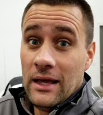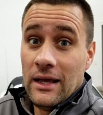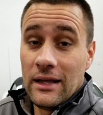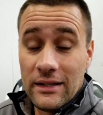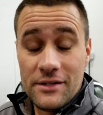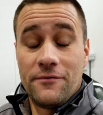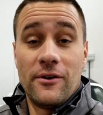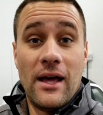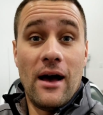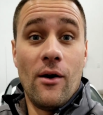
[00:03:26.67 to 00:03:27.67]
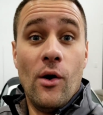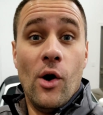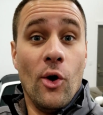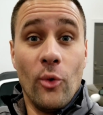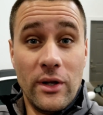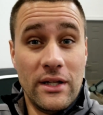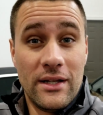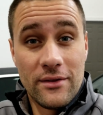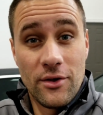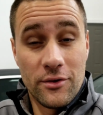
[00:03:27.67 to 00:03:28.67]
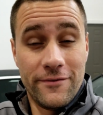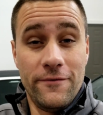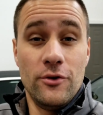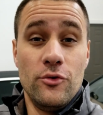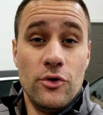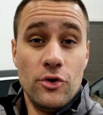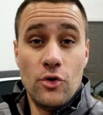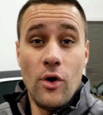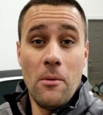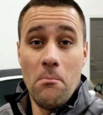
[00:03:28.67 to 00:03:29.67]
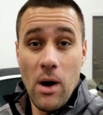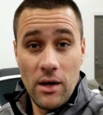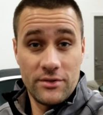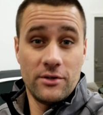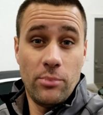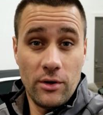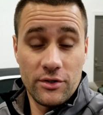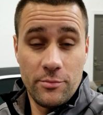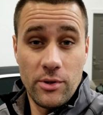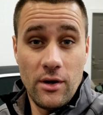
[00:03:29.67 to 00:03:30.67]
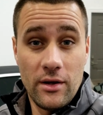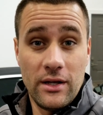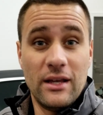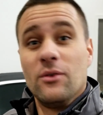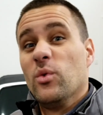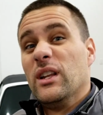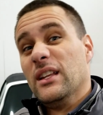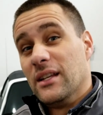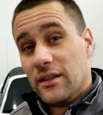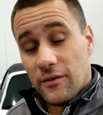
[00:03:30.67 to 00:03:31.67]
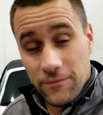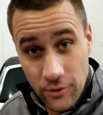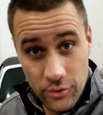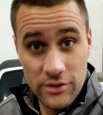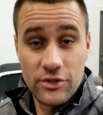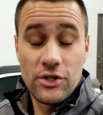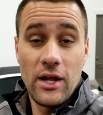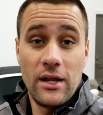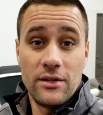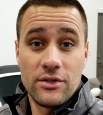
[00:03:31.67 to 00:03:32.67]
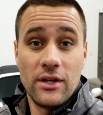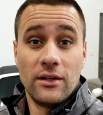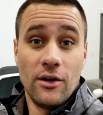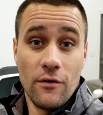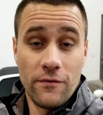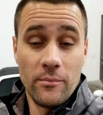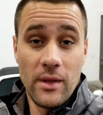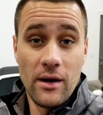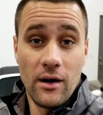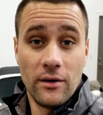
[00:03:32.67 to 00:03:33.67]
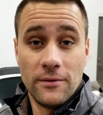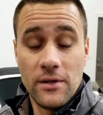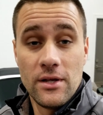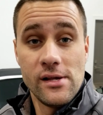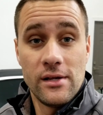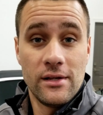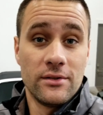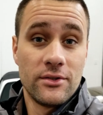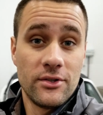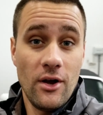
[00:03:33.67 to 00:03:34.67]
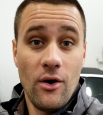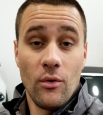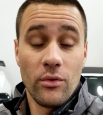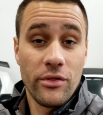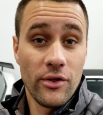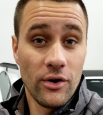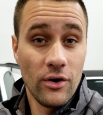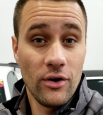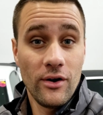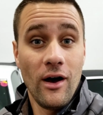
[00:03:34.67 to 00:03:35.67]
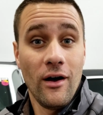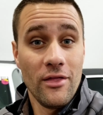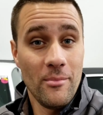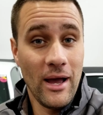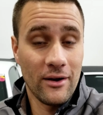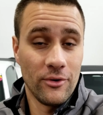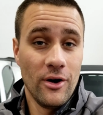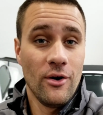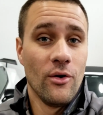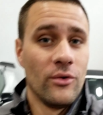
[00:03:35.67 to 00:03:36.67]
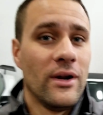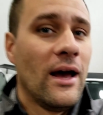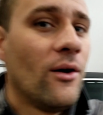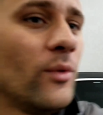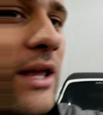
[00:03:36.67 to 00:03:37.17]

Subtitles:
at least for now, we need to get those few new Mazda parts put on it. We need to get the fluids changed and go from there. So third on the back row, now we